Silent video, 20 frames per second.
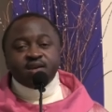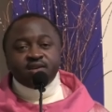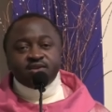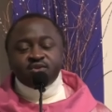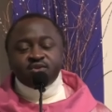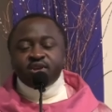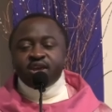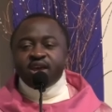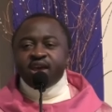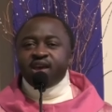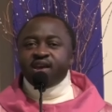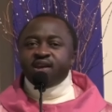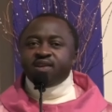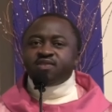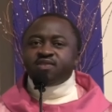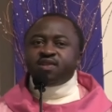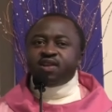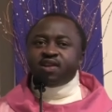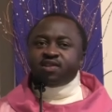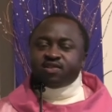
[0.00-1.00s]
Today
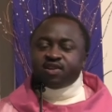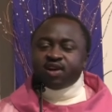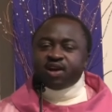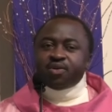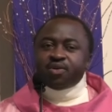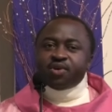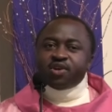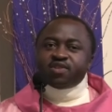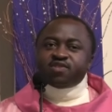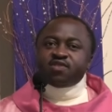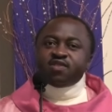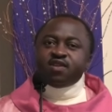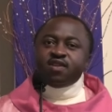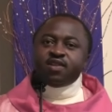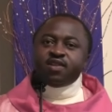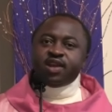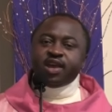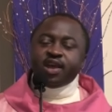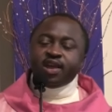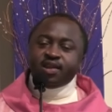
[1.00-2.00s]
is Laetare
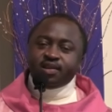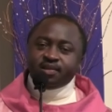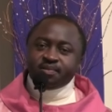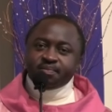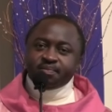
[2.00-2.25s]
Sunday.